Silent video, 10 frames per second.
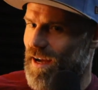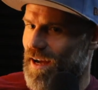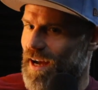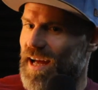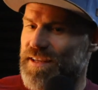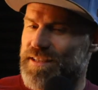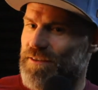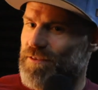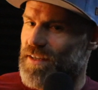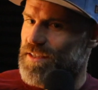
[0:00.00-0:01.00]
I'd
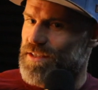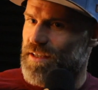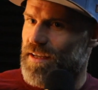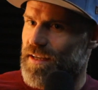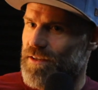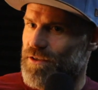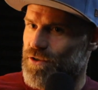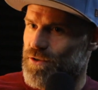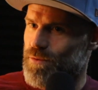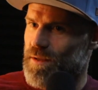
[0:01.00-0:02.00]
definitely say it in a
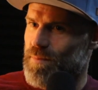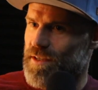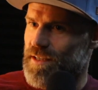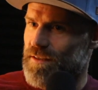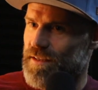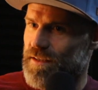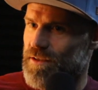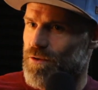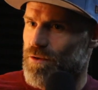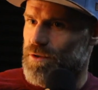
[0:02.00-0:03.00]
good way because I think
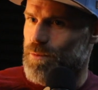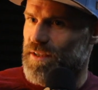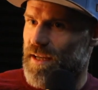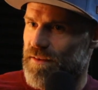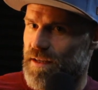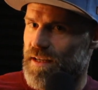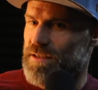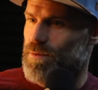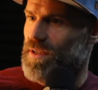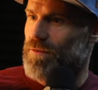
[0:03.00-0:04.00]
the older we get, the
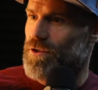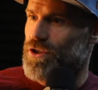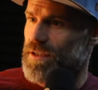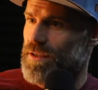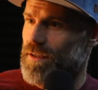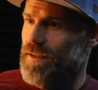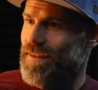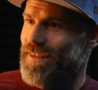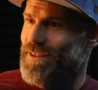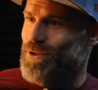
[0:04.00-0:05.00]
less we give a shit. So,